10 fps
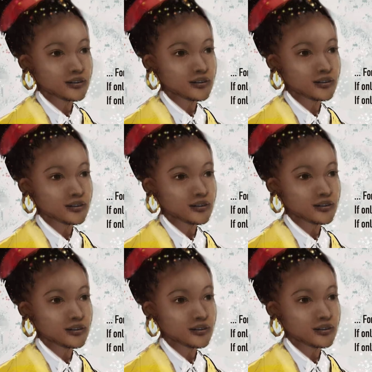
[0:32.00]

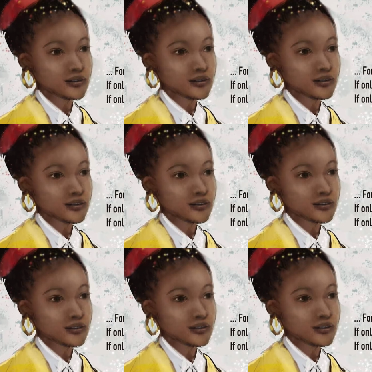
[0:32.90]
Nobody speaks.